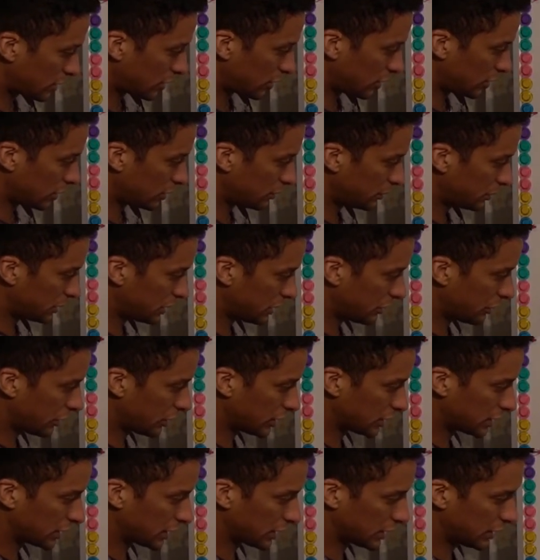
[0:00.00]
column, 0
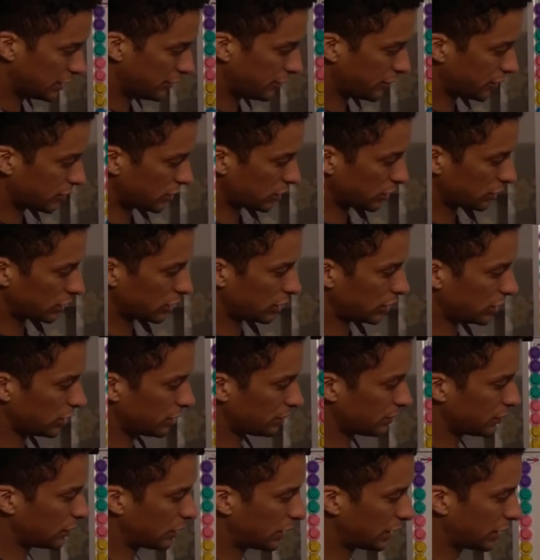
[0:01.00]
in the 64's
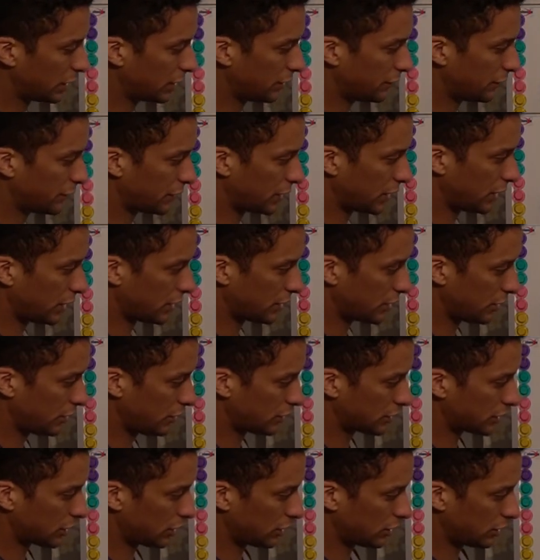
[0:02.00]
column, 1 in the
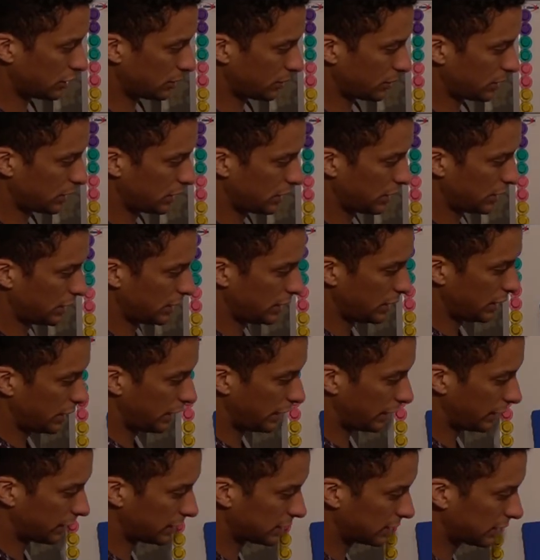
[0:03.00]
32's column,
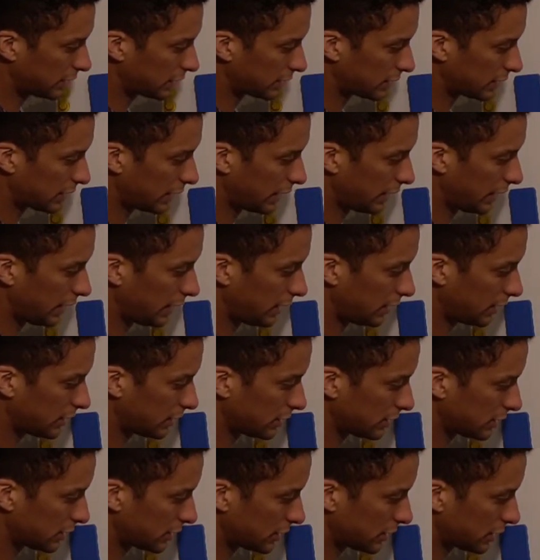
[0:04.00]
in the
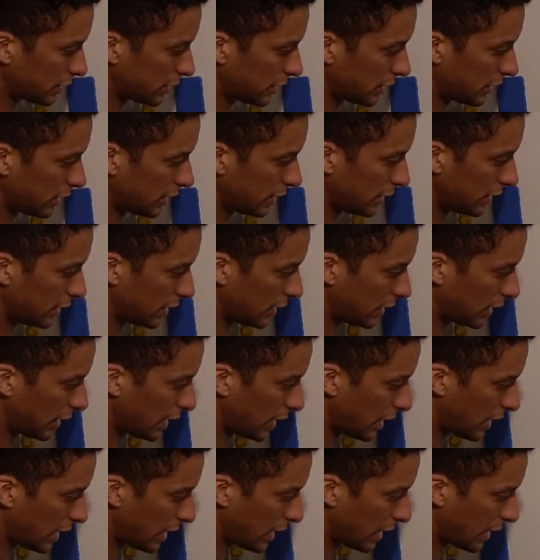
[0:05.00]
16's,
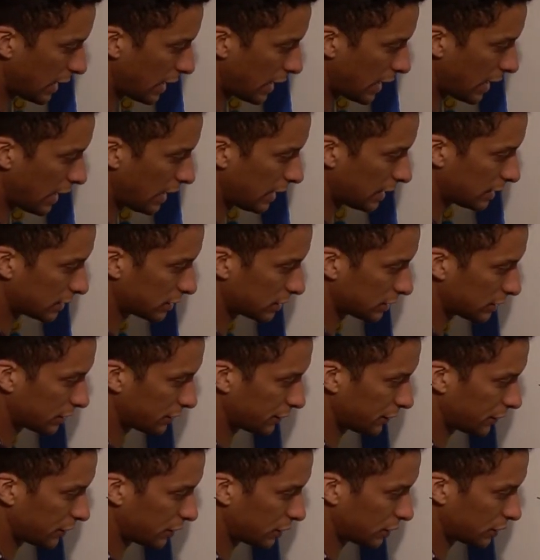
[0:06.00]
8's,
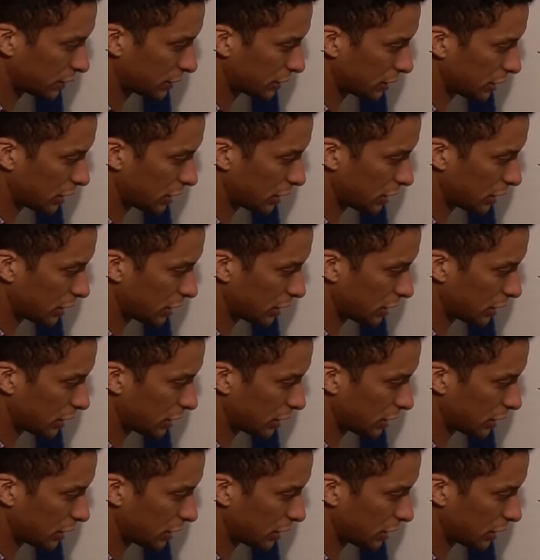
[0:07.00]
4's